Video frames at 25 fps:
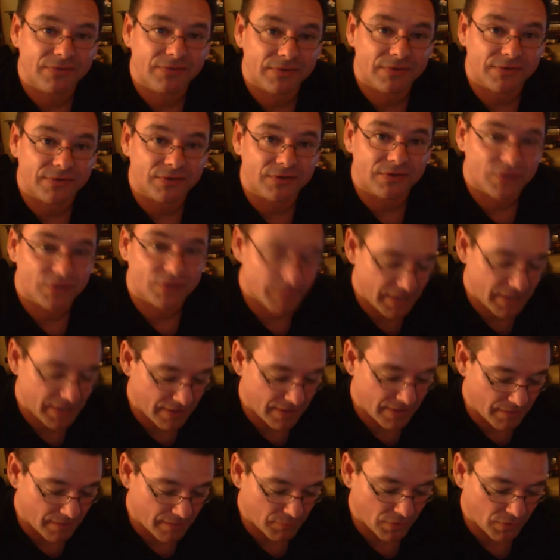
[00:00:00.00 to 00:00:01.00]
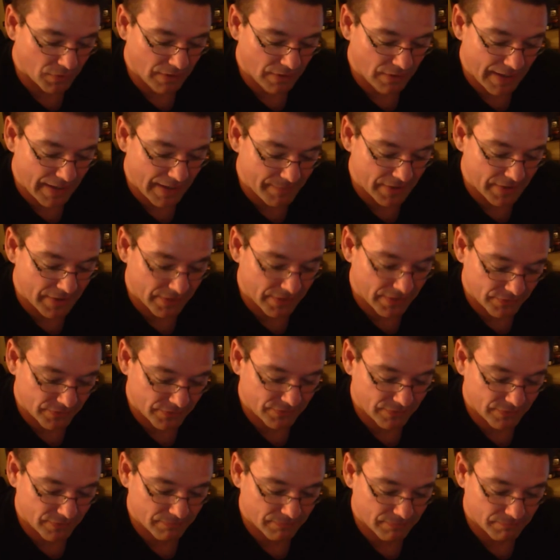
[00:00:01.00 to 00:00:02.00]
since you're being humble, I'm going to
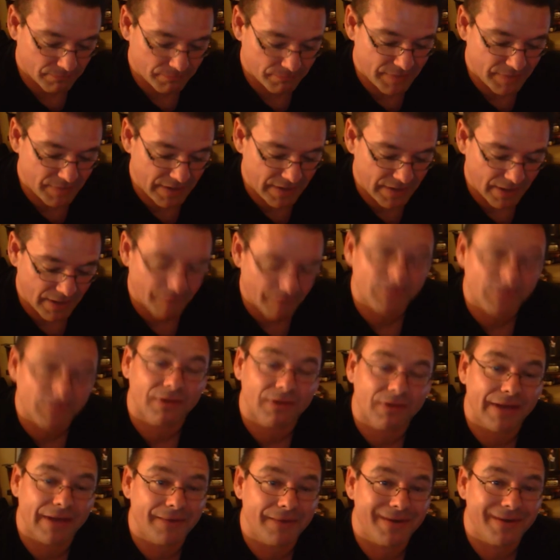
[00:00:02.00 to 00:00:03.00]
be humble.